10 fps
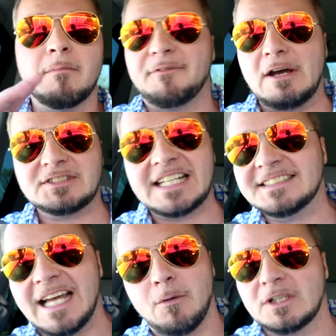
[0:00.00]
But folks,
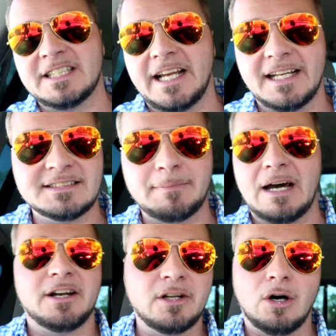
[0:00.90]
that's not what today is
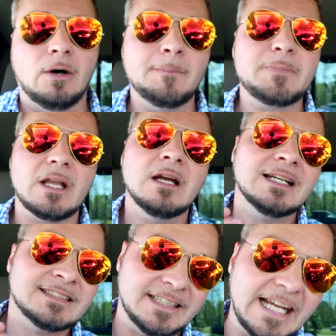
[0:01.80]
about at all.
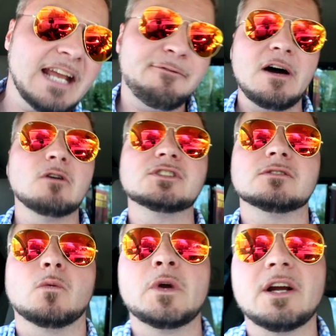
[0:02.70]
Today,
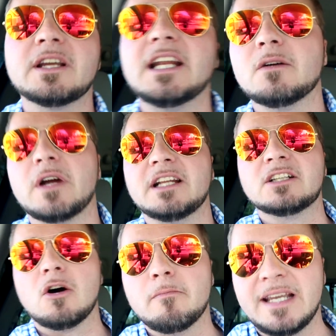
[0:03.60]
folks, we are getting ready
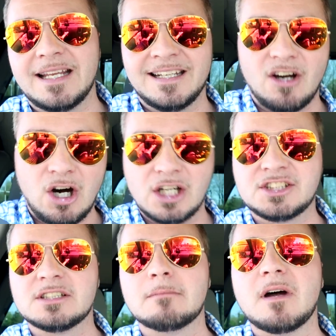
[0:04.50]
to go meet an
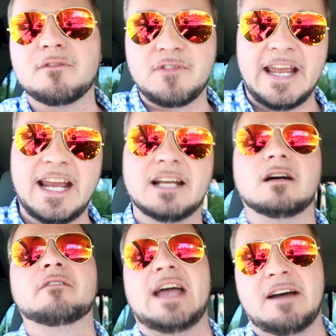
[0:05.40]
awesome fan
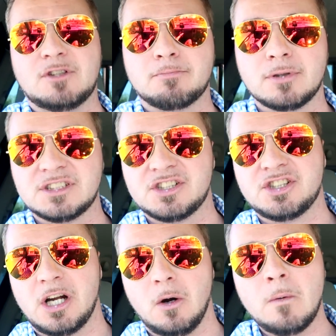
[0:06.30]
of After Prison
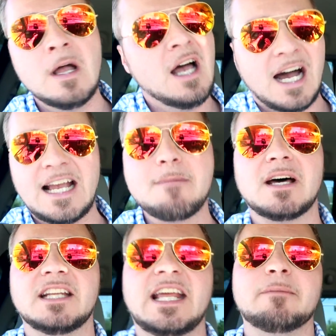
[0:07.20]
Show, a guy
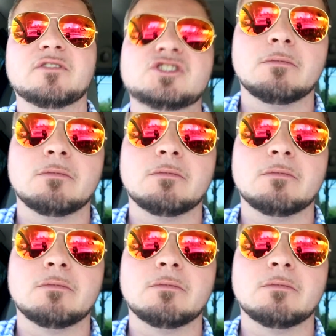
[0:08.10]
by the name of